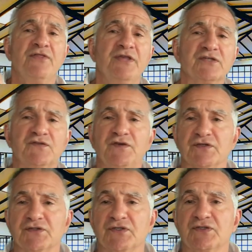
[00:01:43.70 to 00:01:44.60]
This
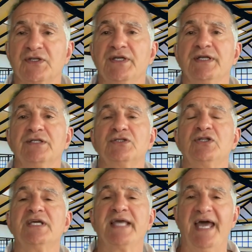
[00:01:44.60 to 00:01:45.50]
fist is to get
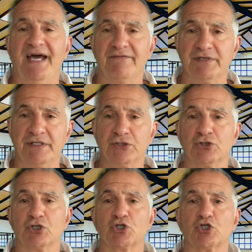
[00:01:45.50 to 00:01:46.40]
into the
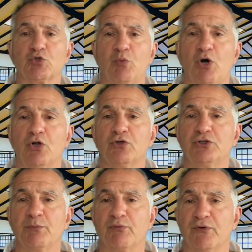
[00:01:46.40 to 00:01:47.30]
cavities, the smaller
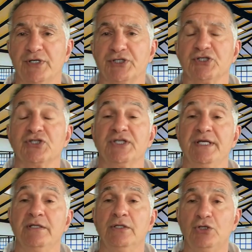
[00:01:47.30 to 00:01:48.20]
depressions
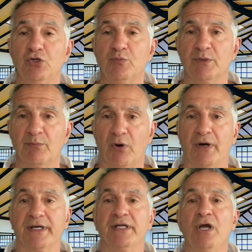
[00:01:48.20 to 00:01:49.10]
in the human
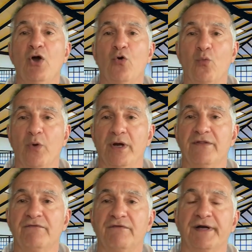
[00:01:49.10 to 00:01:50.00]
body
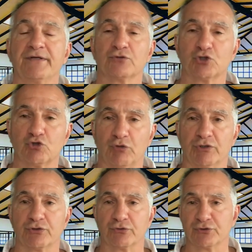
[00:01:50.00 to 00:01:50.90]
where the vital
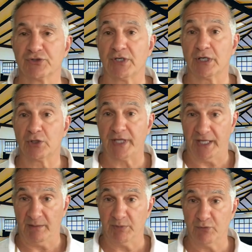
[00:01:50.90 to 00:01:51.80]
structures
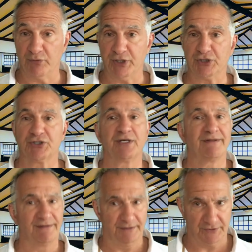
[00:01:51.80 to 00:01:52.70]
can be reached.
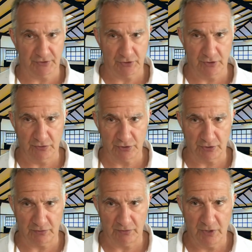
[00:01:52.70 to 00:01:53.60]
This is
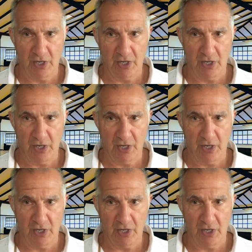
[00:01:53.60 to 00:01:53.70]
Kyusho.